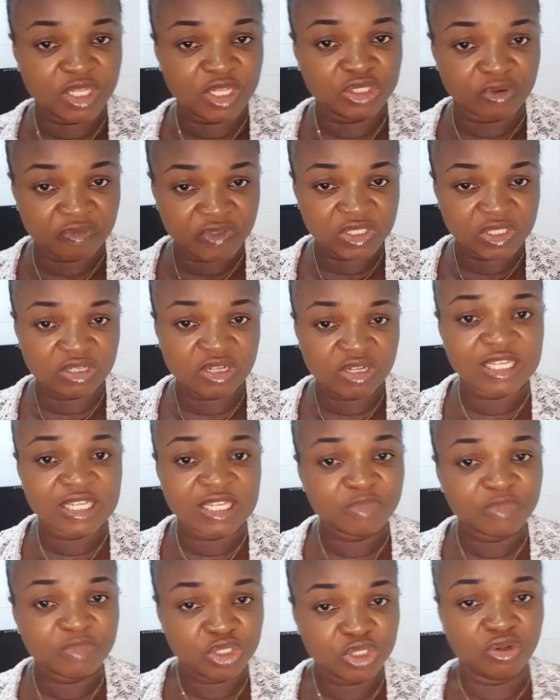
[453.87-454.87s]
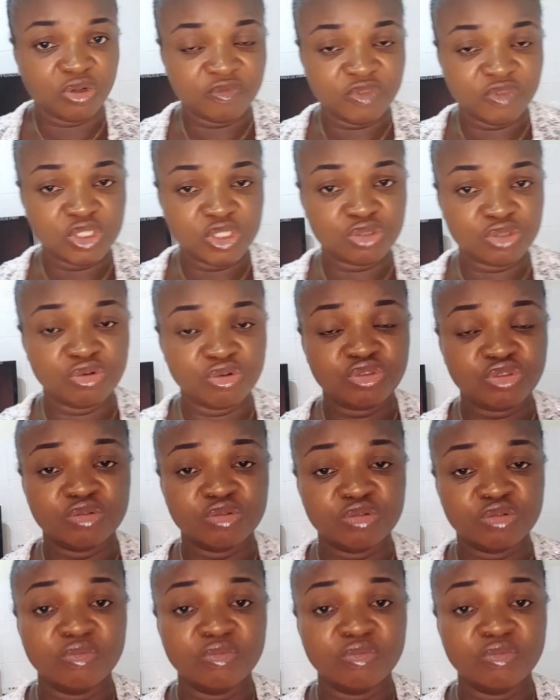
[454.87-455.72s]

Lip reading: physical examination of the scrotum,